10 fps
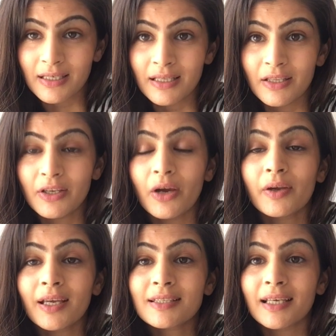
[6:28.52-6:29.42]
in the
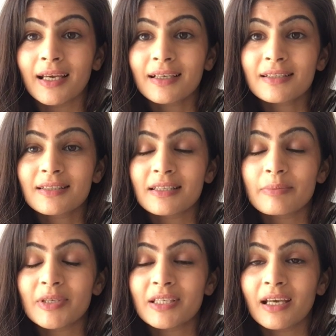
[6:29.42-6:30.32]
yogic text. It's
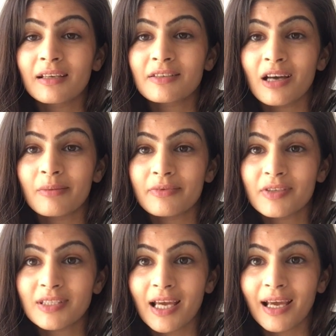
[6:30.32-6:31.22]
a particular time of
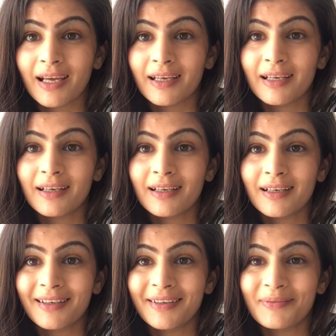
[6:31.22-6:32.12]
the day.
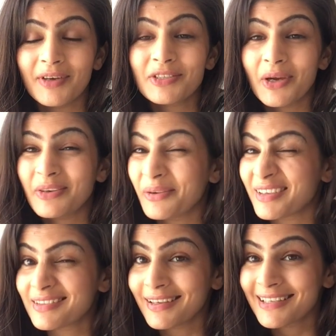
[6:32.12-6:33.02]
I don't
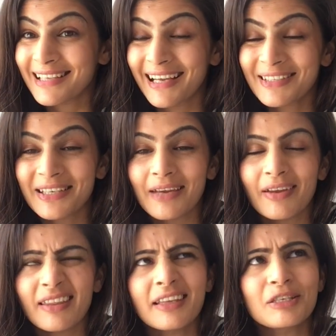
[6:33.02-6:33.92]
know the exact name,
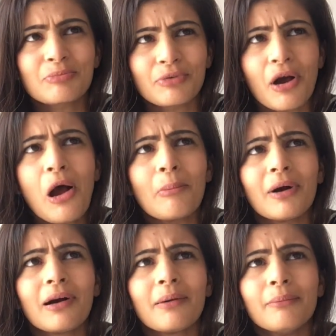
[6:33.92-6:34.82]
I think it's
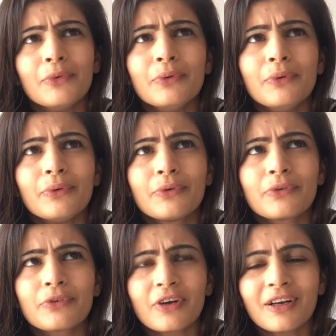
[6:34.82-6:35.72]
Brahma
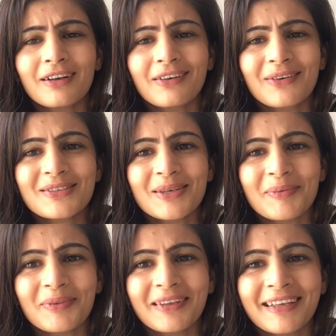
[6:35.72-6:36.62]
Mudra or
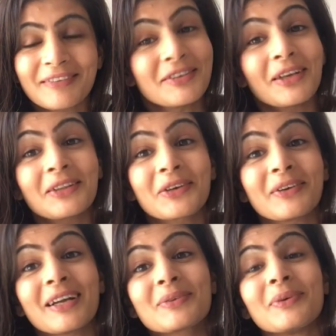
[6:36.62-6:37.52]
something. If you know the
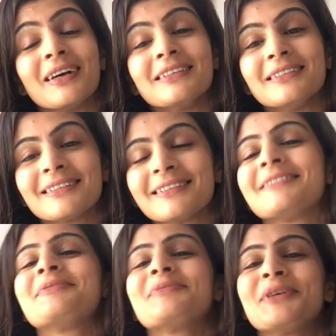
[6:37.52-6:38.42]
correct word, you can
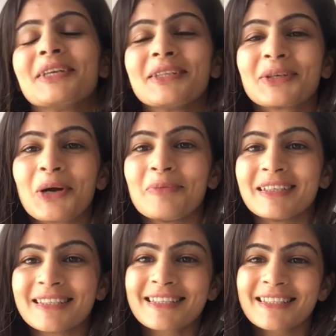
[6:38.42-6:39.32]
put it in the
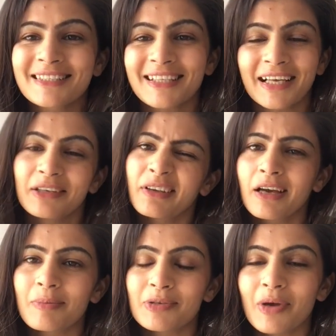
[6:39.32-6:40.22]
comments. I could look
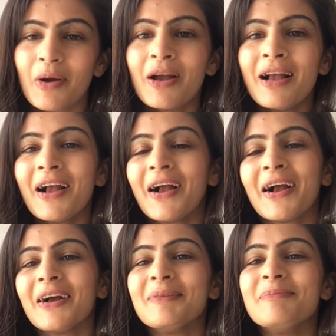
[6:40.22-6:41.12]
it up as well.
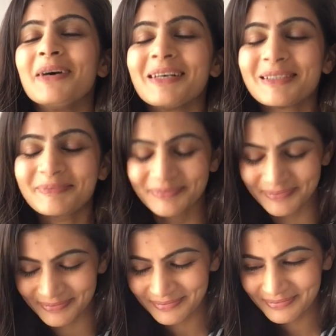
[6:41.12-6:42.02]
Um, but
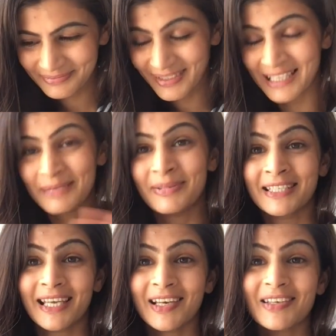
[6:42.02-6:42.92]
it's a
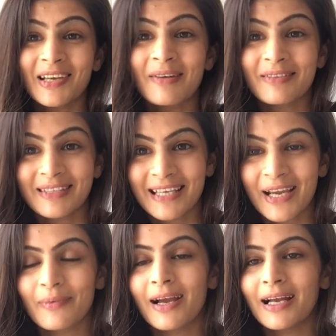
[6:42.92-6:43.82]
particular time of the
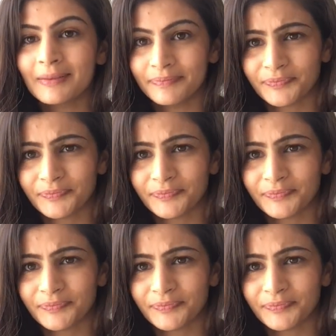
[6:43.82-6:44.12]
day where